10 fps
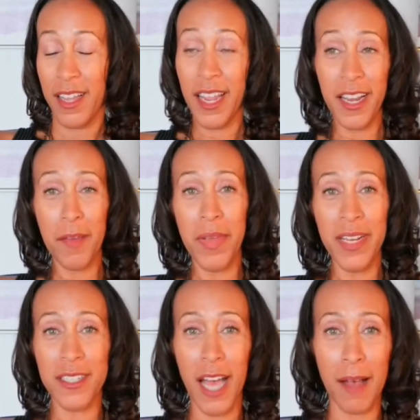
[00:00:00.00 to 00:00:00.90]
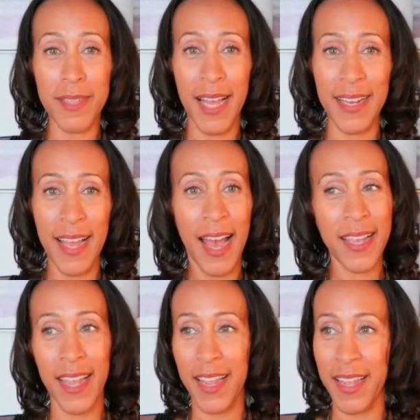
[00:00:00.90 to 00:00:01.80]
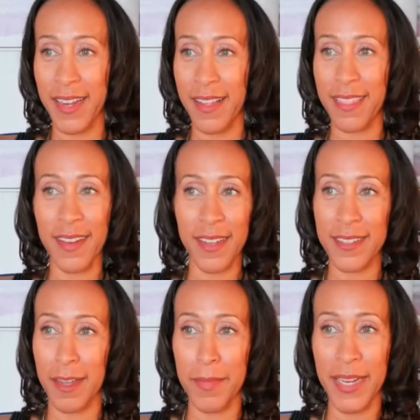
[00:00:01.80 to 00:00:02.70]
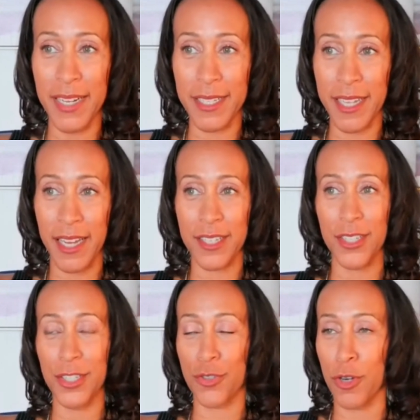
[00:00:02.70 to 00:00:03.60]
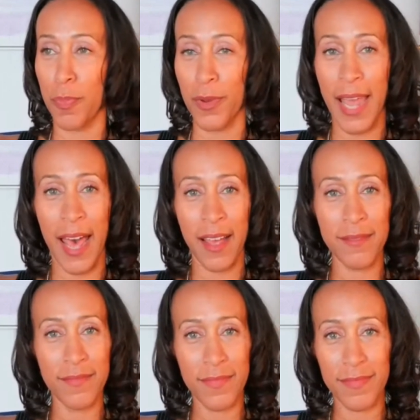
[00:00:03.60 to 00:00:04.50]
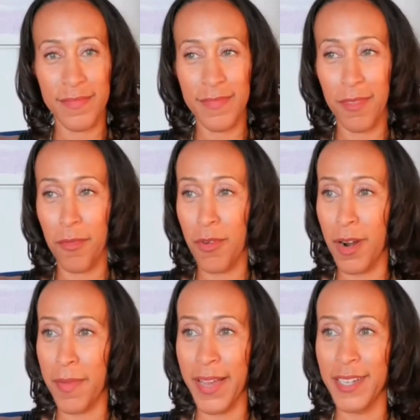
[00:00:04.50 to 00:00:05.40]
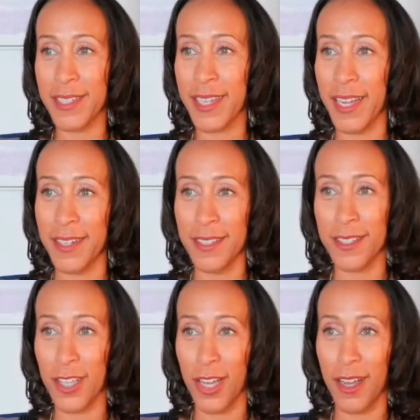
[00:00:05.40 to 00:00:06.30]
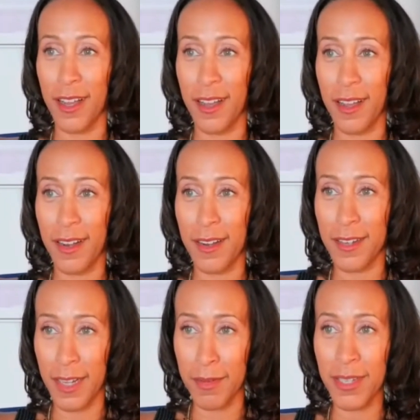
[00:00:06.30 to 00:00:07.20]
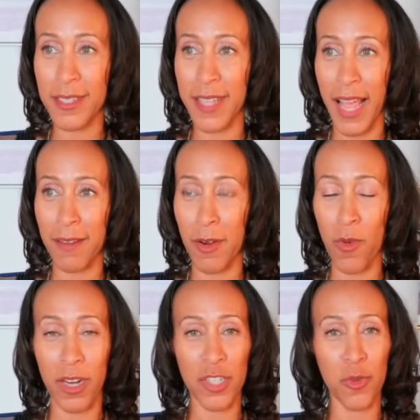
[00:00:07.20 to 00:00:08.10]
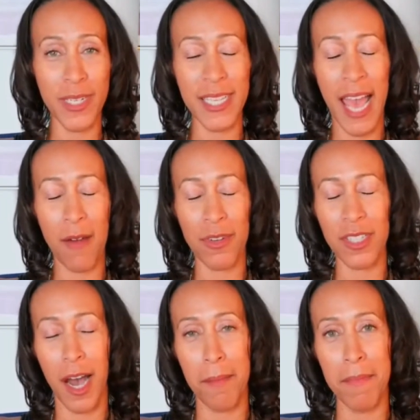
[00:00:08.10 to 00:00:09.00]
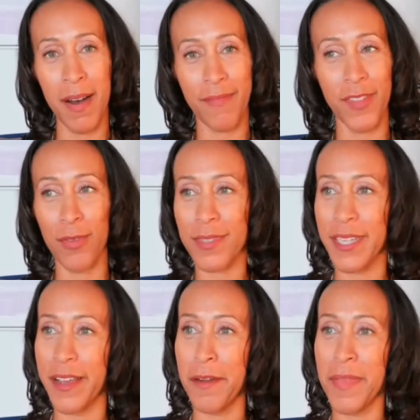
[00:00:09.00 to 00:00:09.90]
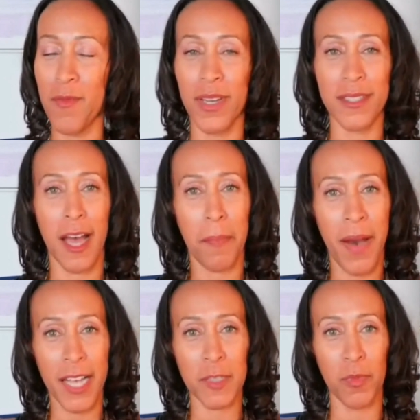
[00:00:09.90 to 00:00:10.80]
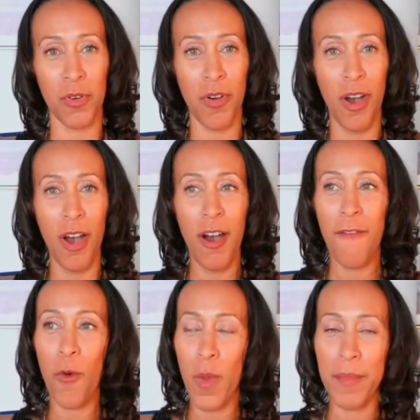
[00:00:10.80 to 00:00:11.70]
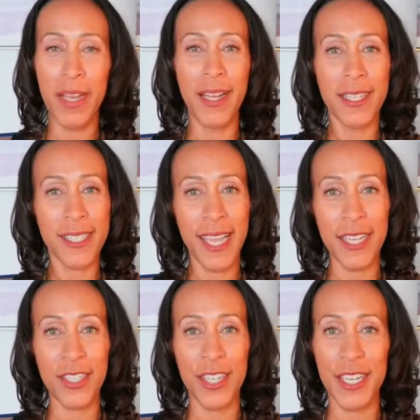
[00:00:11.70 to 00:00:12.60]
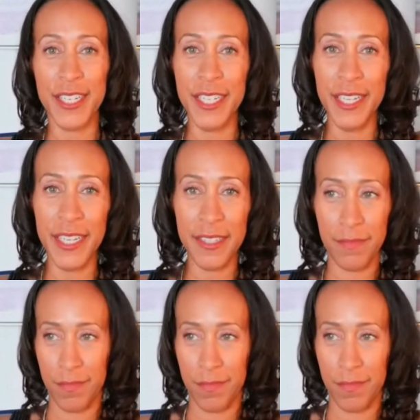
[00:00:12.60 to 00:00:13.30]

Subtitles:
Ain't that many jobs out there. I can't get nothing because I'm in education, triple lie. One of my educators double her salary working 20 hours a month. Don't tell me what's not possible for women in education. Did it?